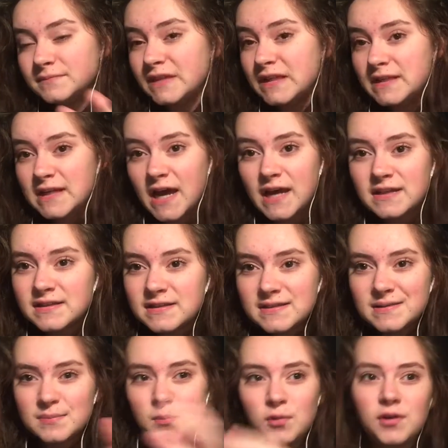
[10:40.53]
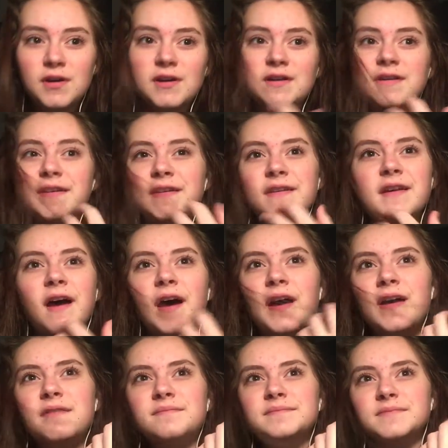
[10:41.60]
intense, more
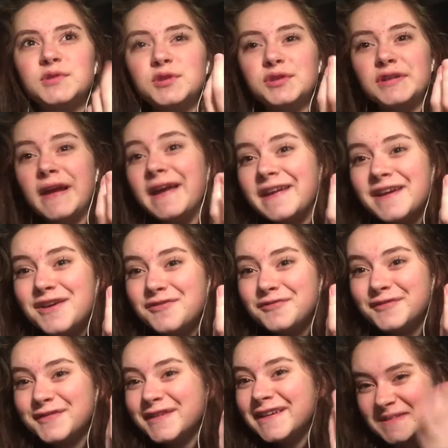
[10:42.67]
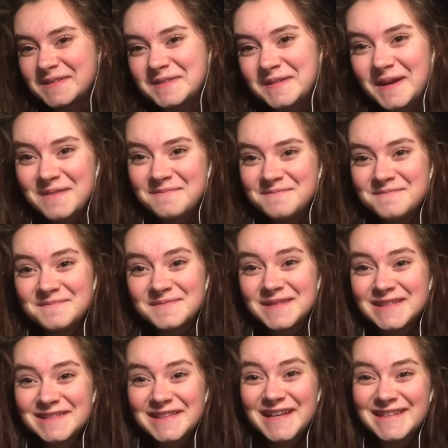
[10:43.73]
creative. So I'm
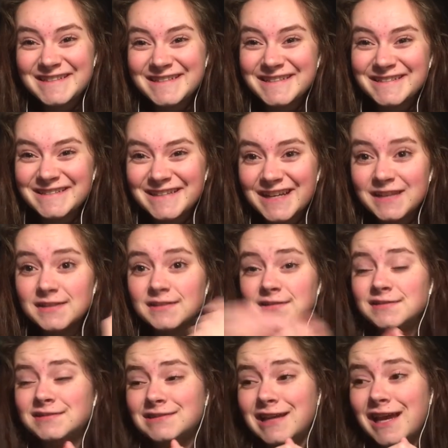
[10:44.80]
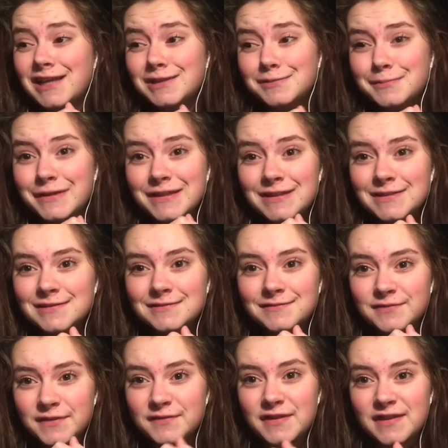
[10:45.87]
excited. And Caleb hit
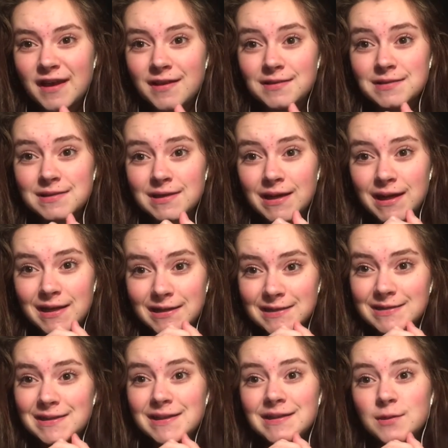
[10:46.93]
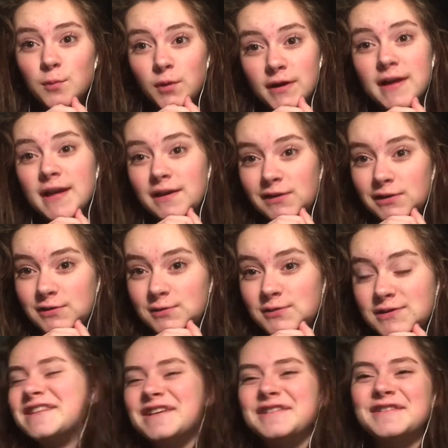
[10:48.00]
50,000 tonight. 1 nano,
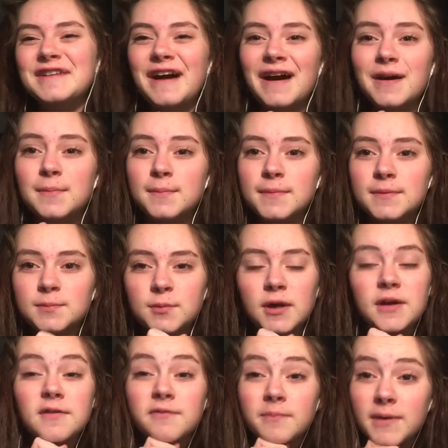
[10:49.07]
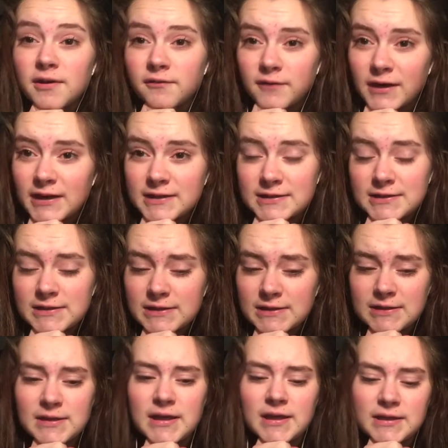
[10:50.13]
so I'm proud of my friends,
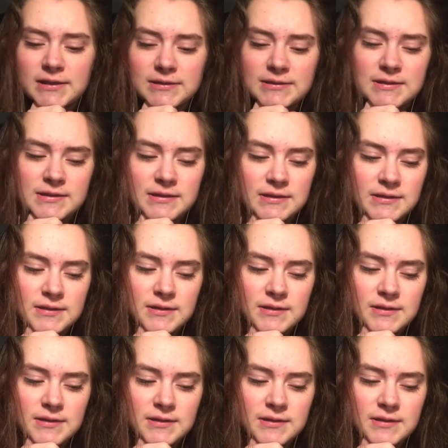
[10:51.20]
and